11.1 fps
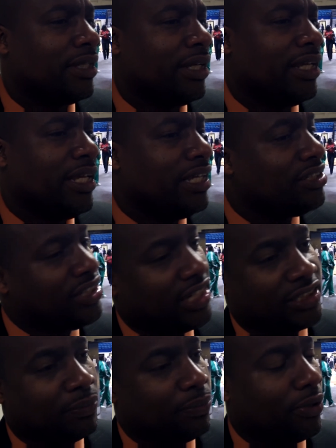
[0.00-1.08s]
He's just
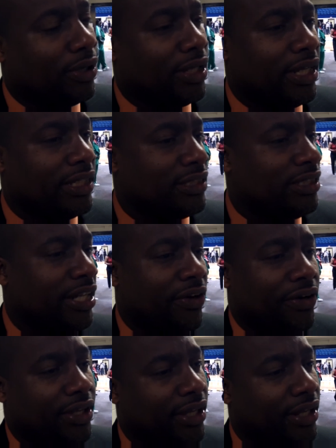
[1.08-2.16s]
as important as
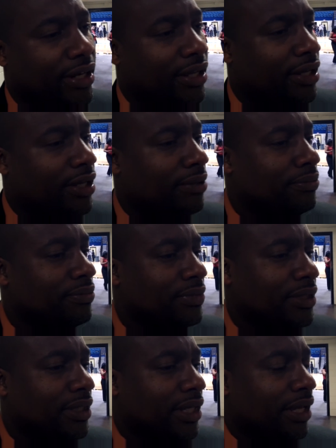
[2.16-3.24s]
Derrick and
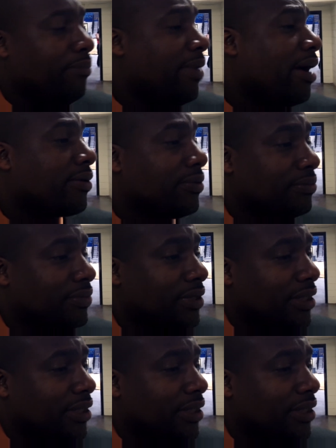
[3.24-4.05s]
Malcolm.